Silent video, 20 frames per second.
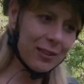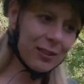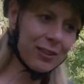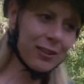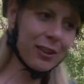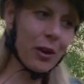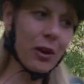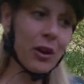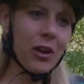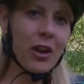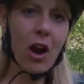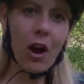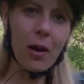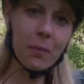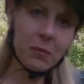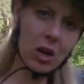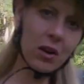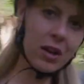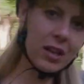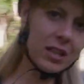So
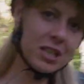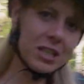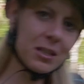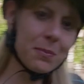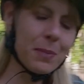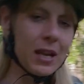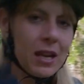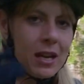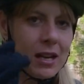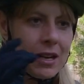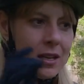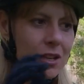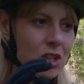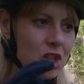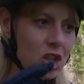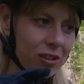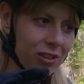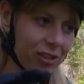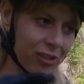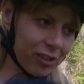I'm going to be
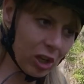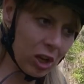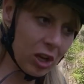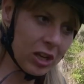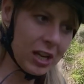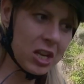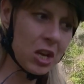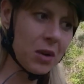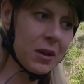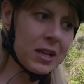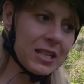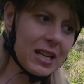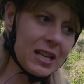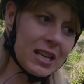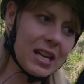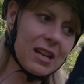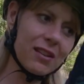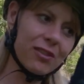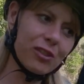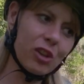just slowly going down
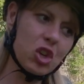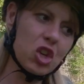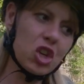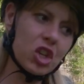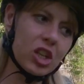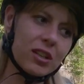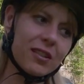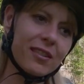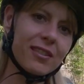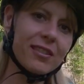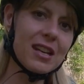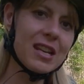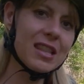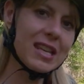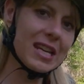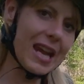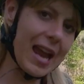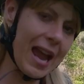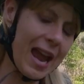here so you can see the